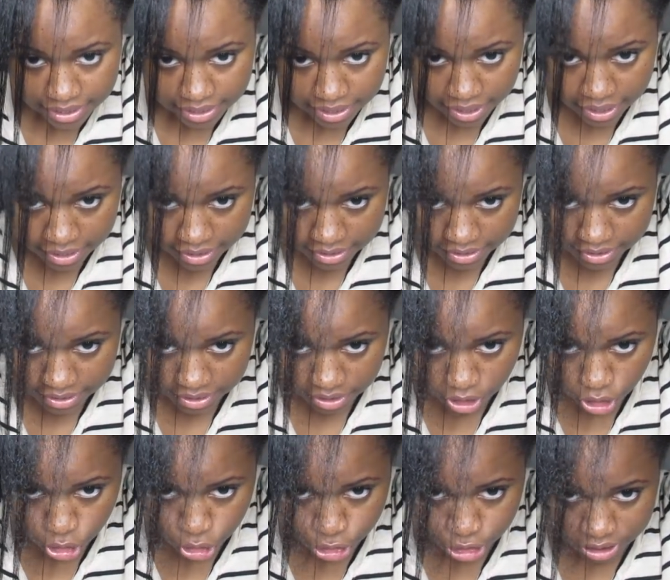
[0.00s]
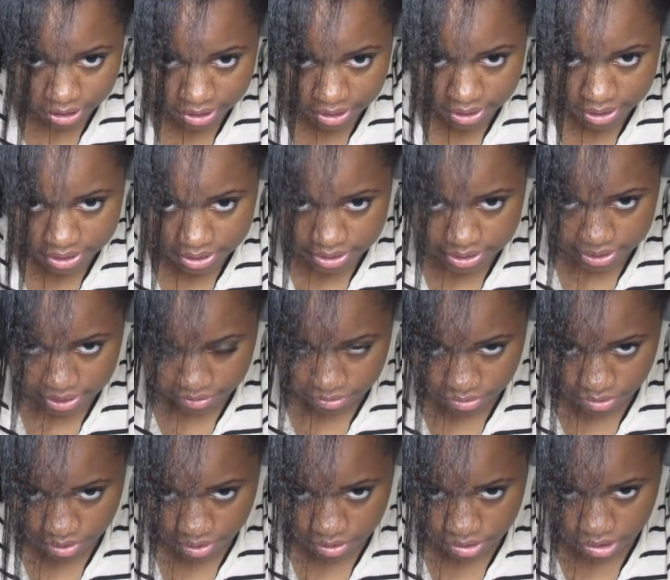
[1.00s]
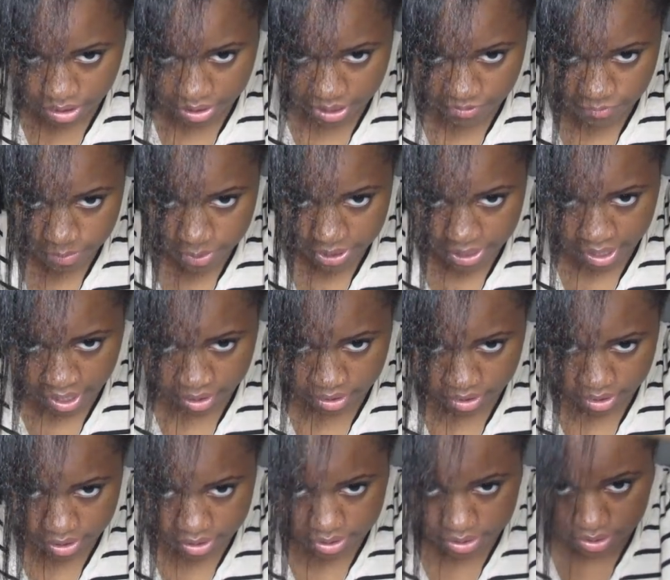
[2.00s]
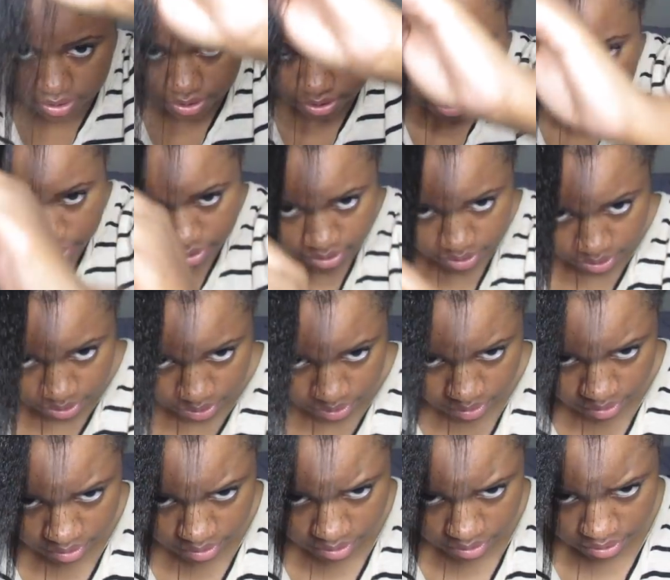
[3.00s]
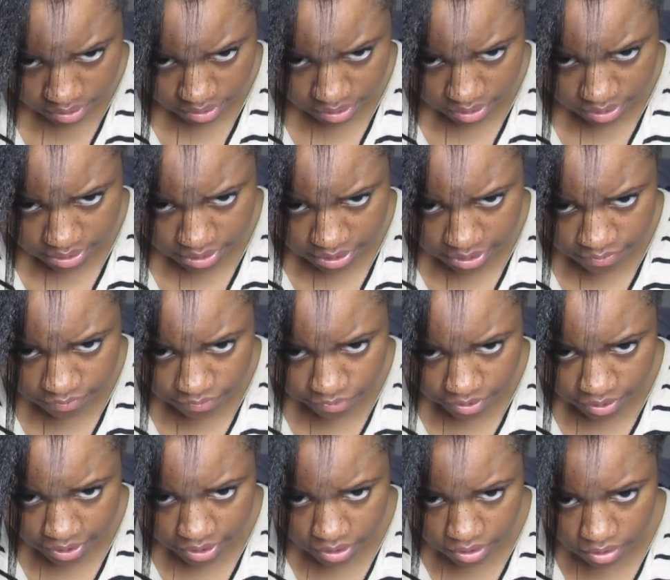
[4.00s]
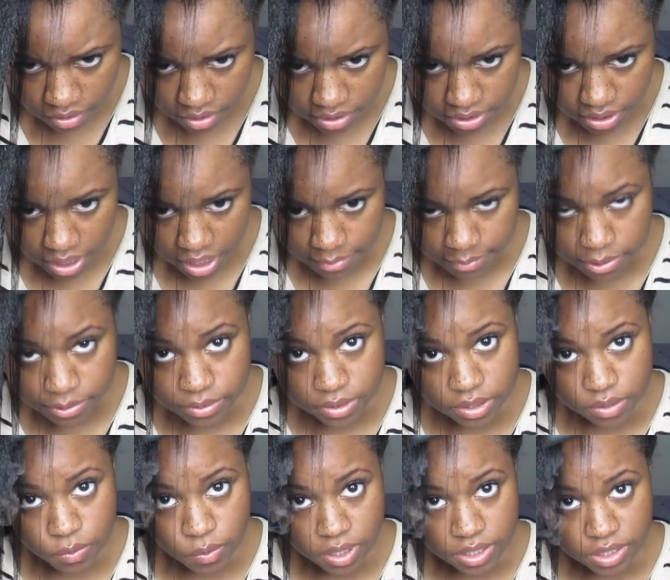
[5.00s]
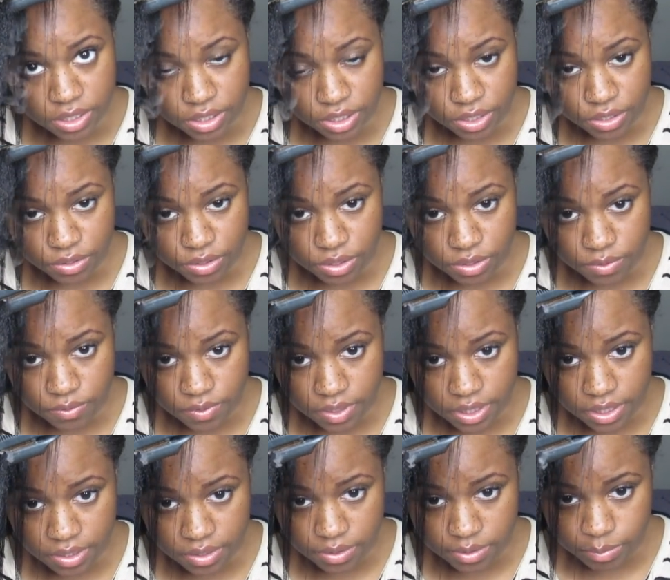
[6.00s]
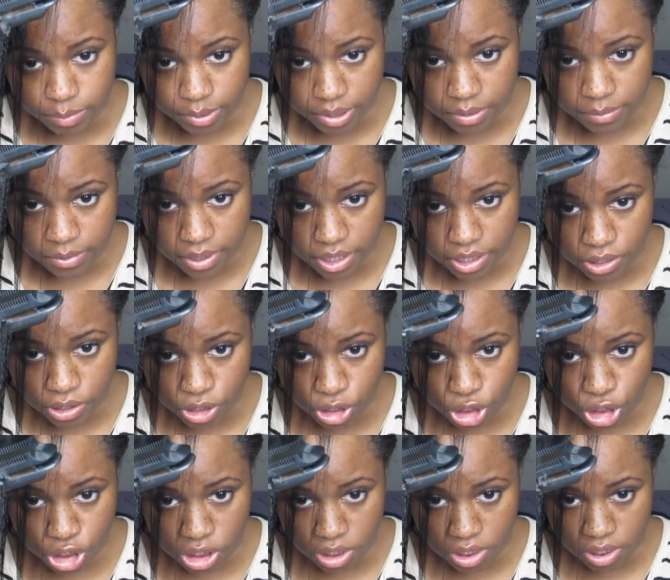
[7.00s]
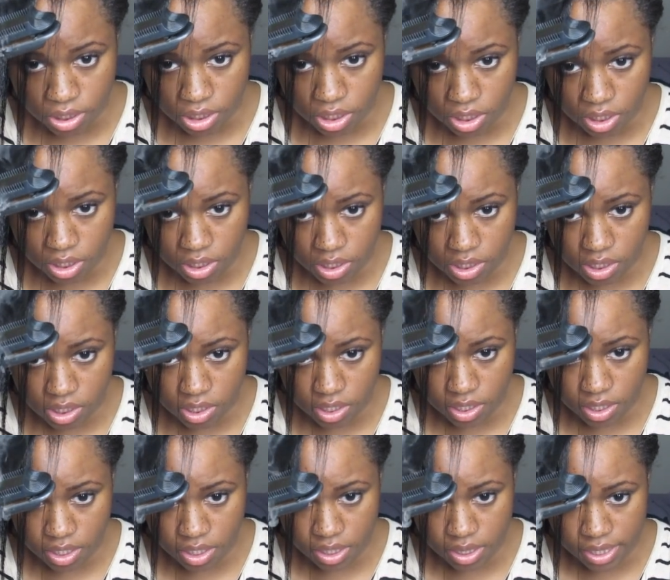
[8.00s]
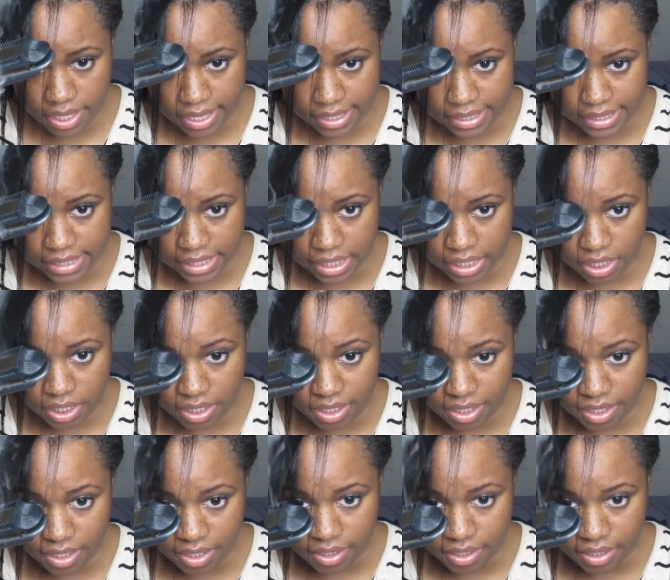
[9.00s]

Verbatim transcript: Thank goodness. I don't know how long I've been at this. It didn't feel like a long time. I was just watching YouTube videos pretty much. And that's it.